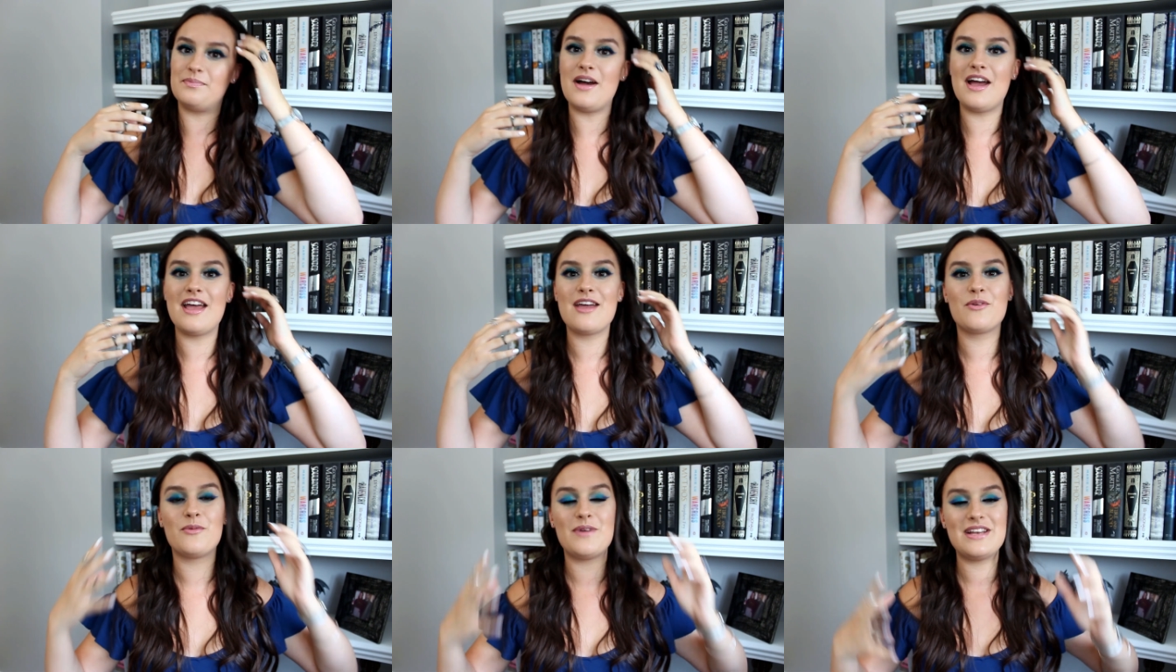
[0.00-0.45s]

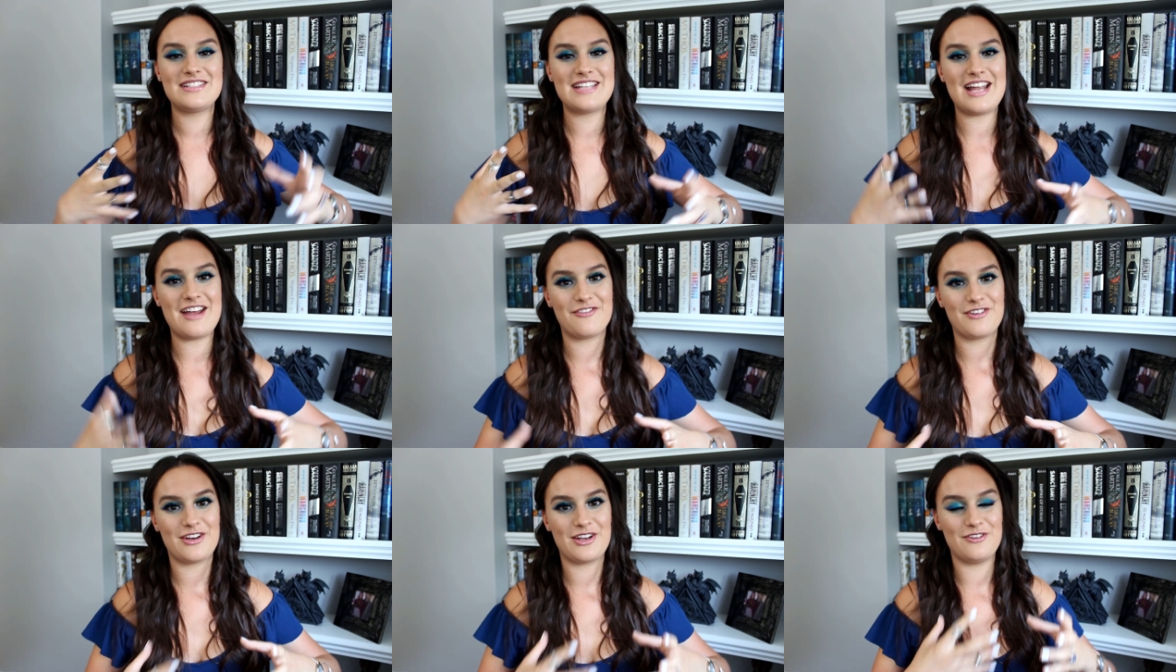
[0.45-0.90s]
by West
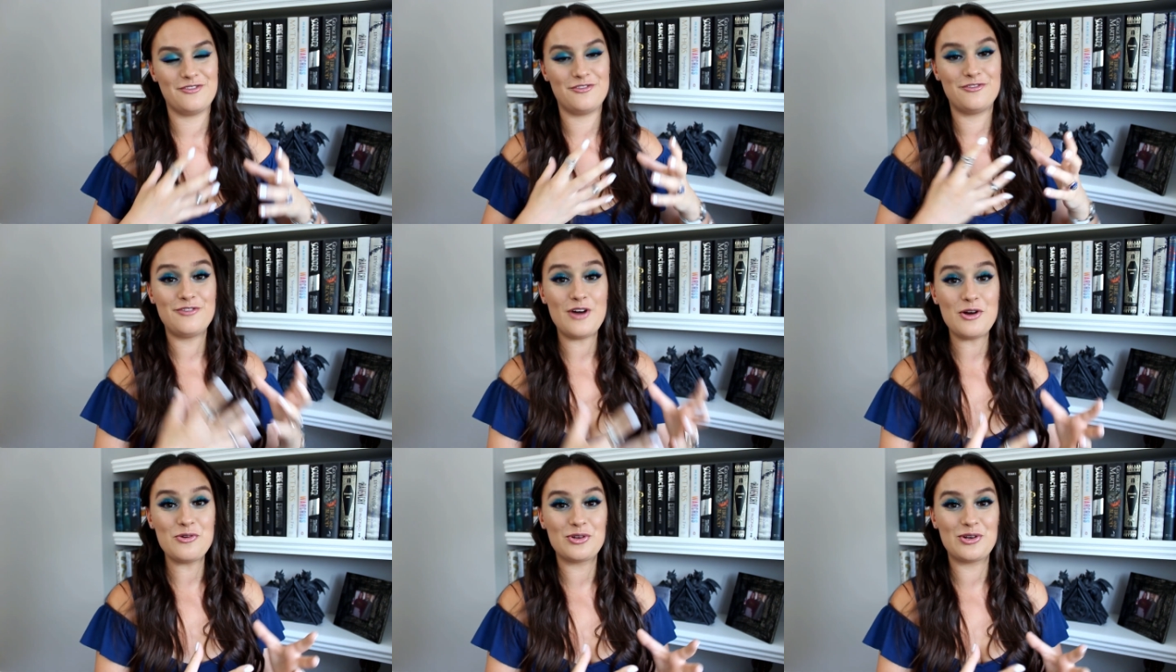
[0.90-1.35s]
African
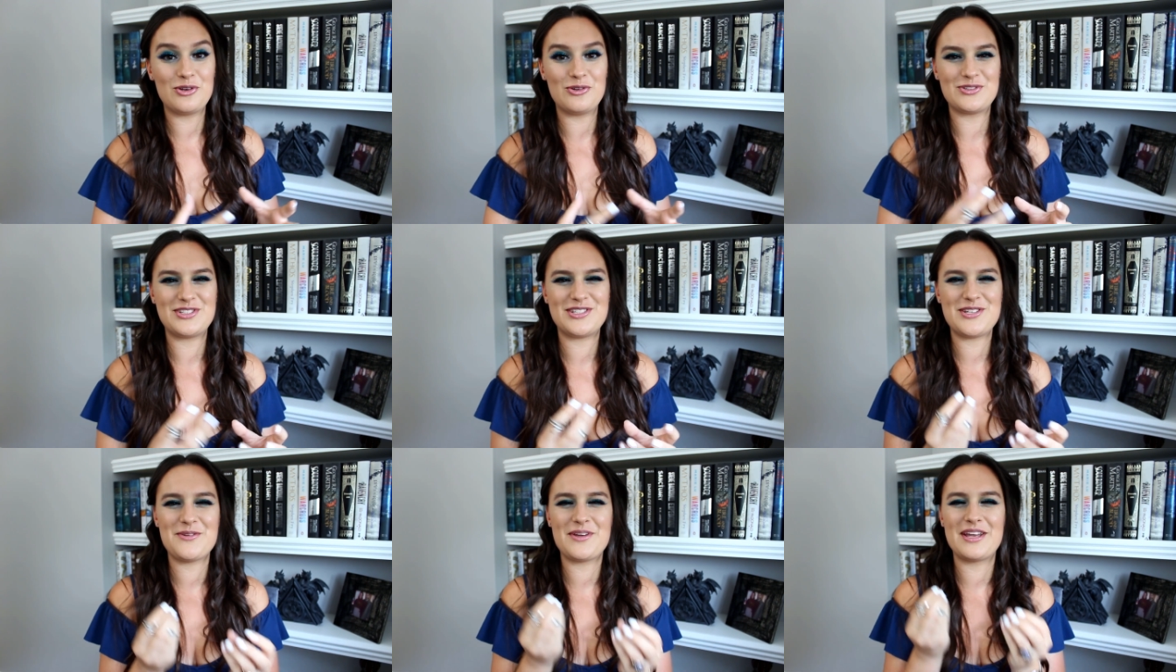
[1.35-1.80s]
folklore,
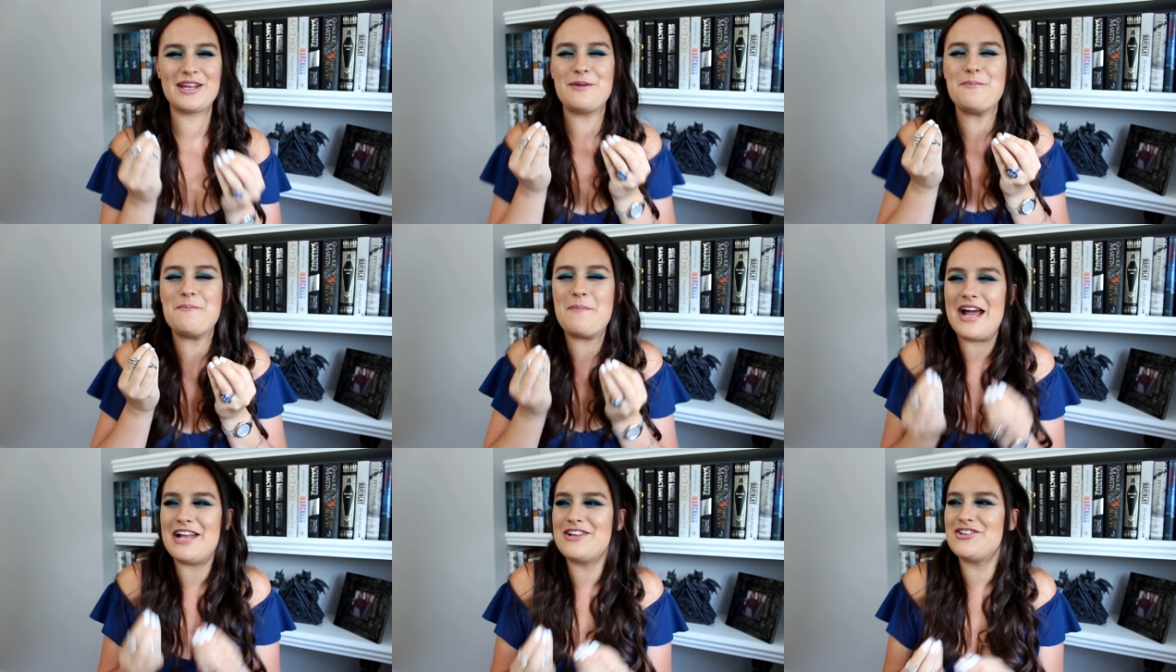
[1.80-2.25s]
so you can
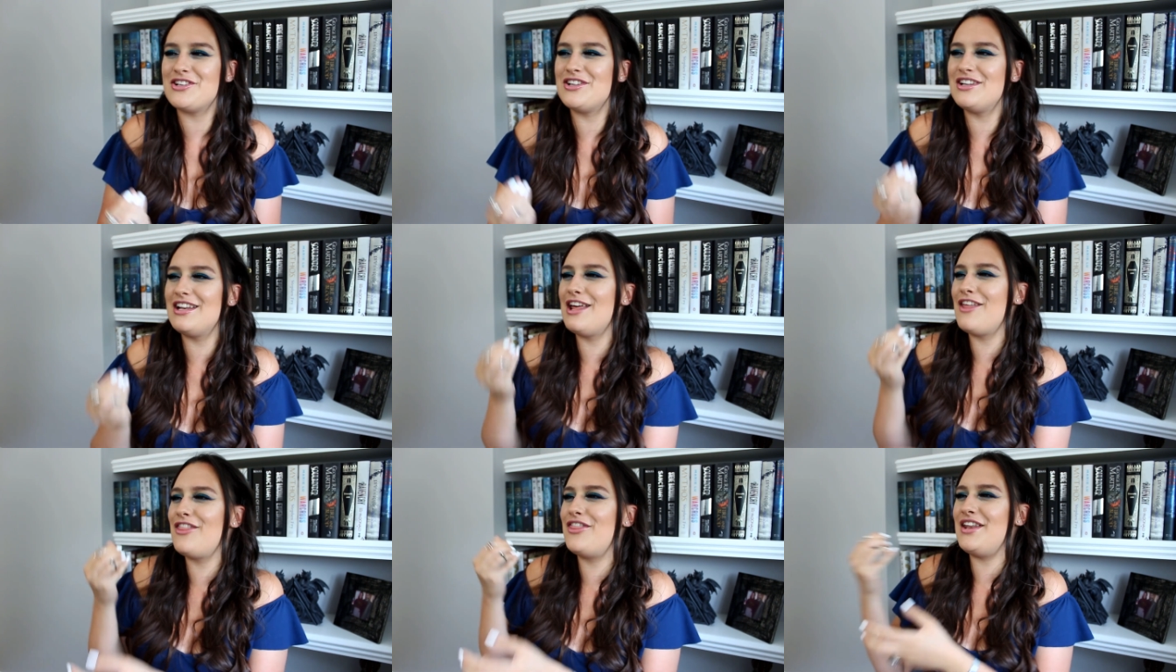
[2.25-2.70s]

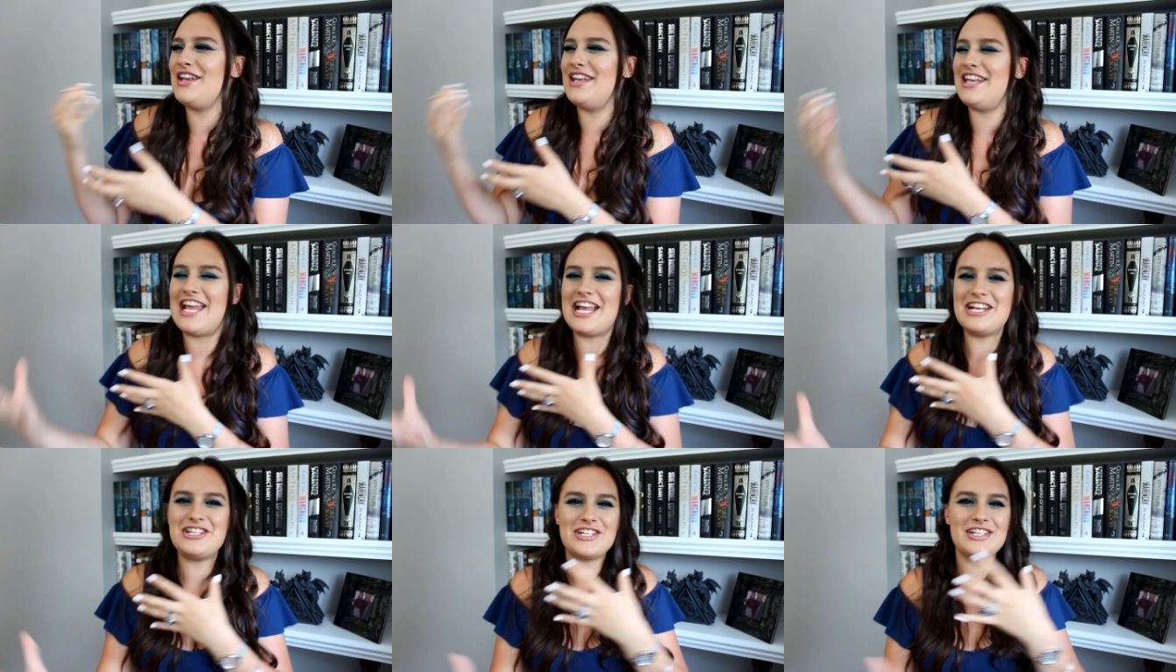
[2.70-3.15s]
imagine the
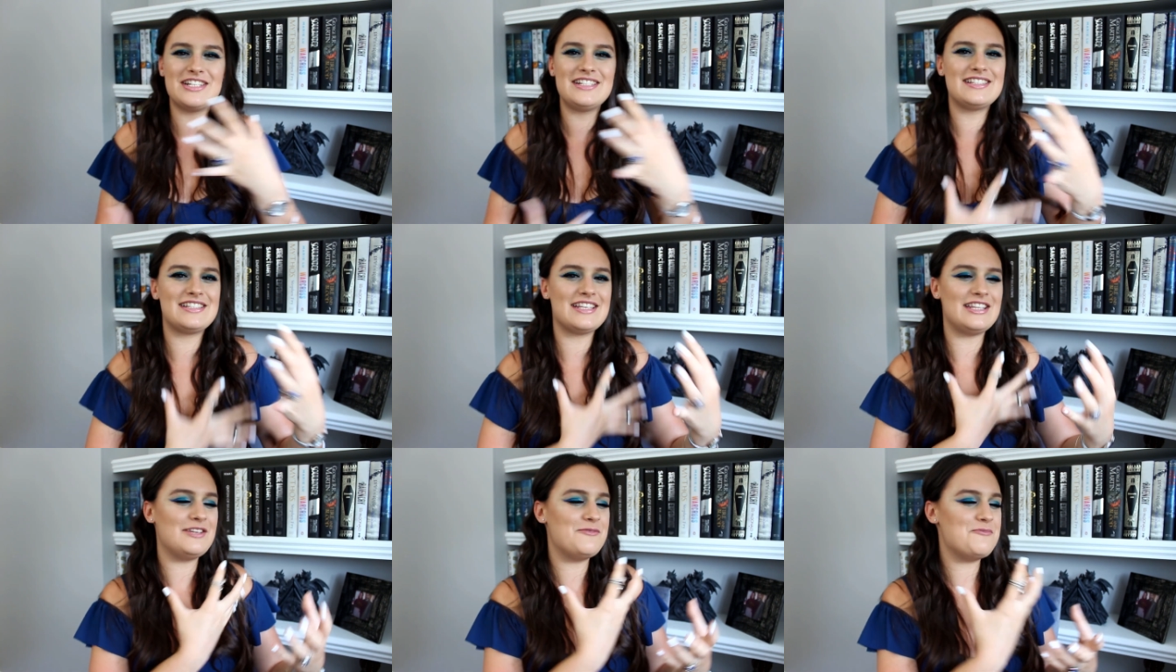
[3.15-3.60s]

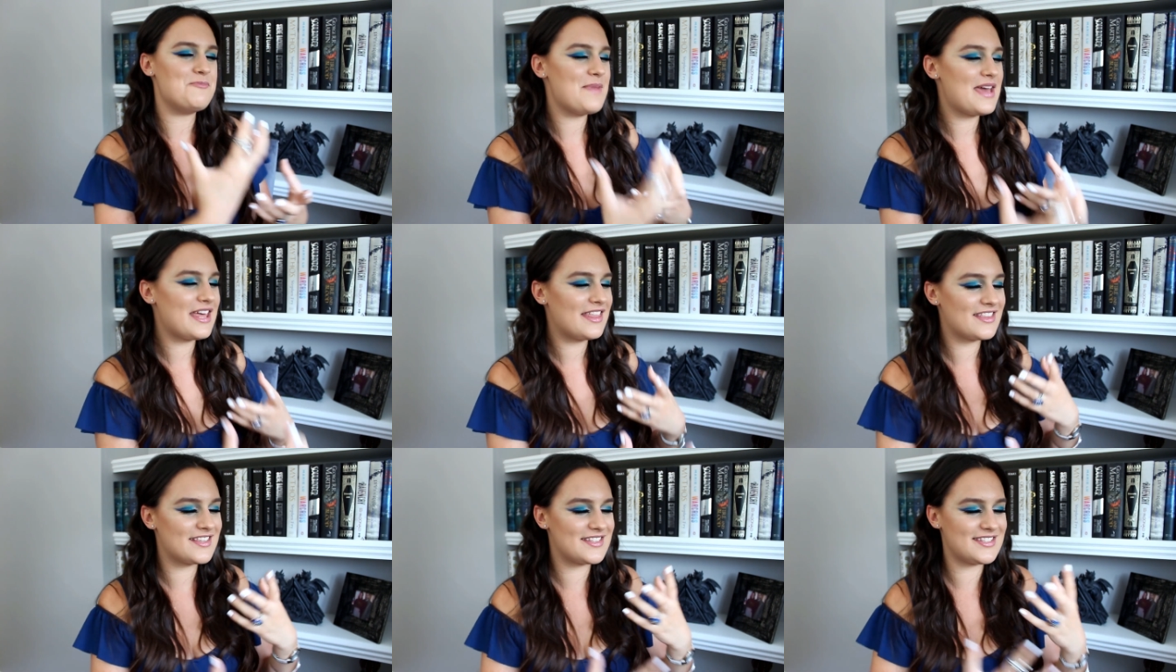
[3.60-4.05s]
legends and the
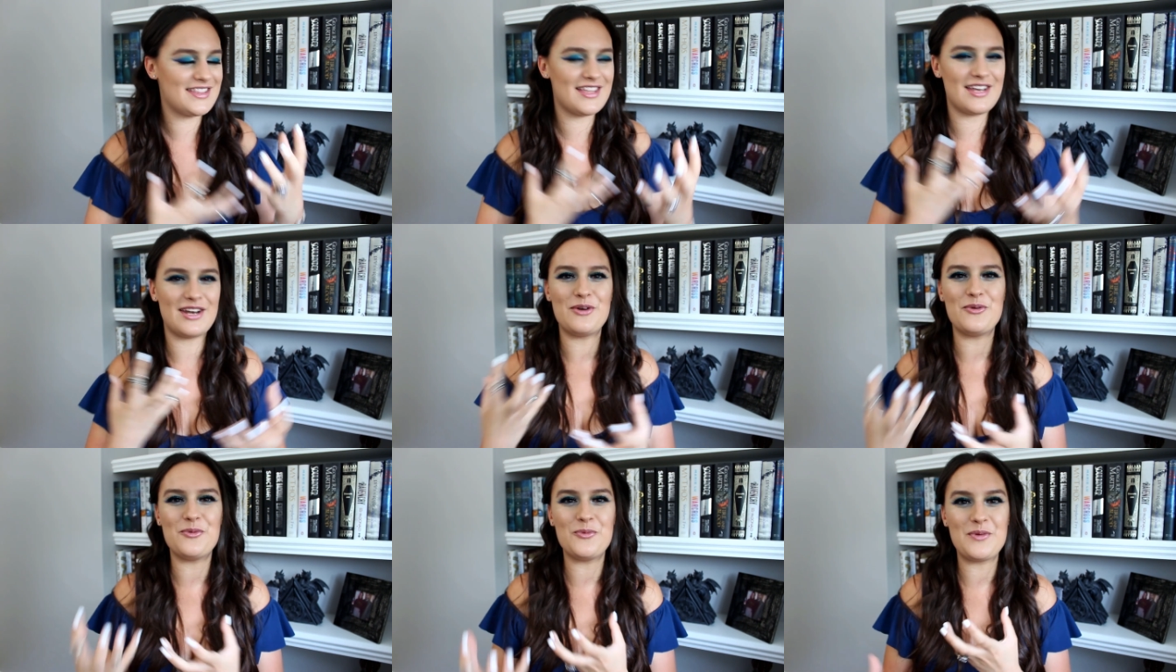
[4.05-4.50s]
myths
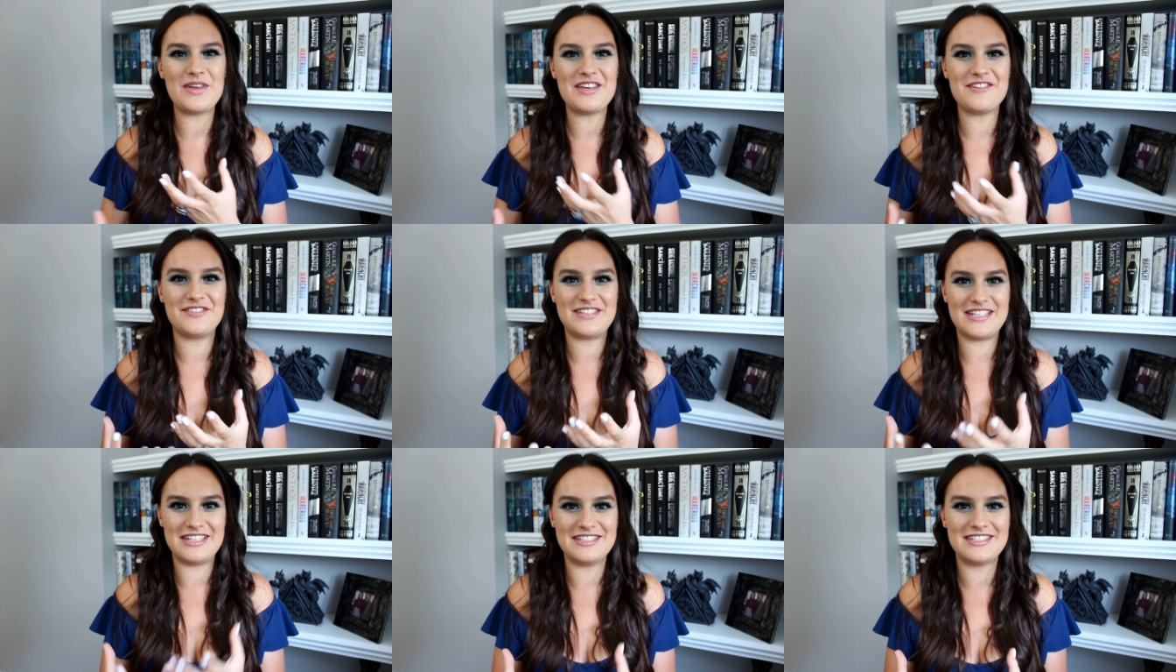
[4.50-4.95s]
that are
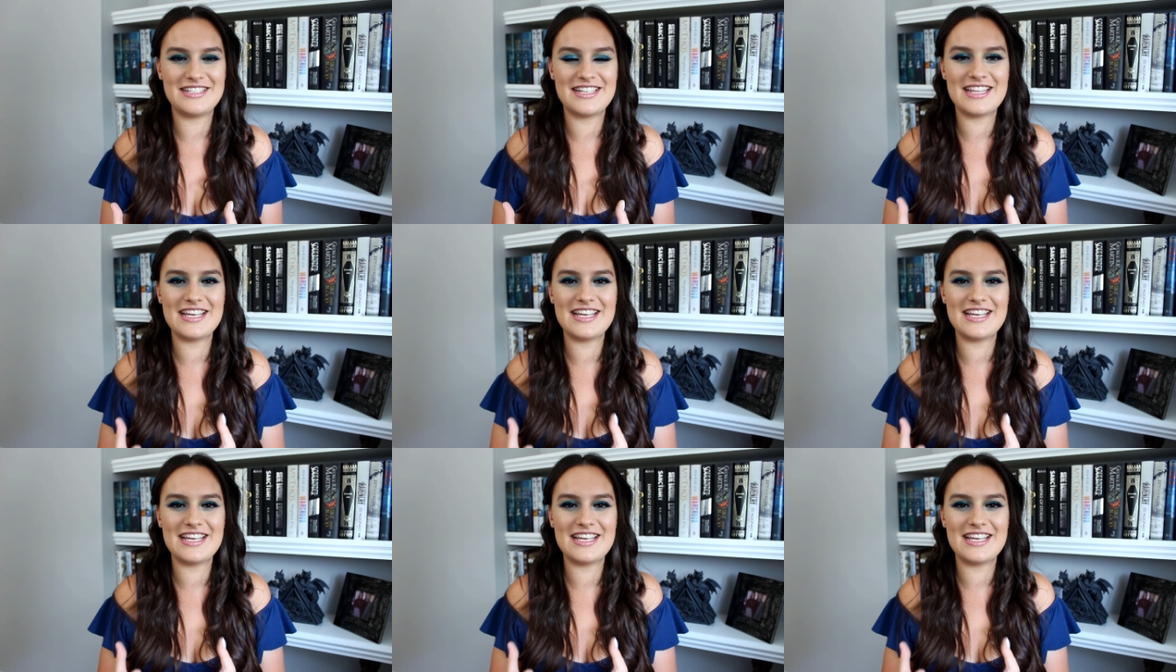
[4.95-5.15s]
weaved into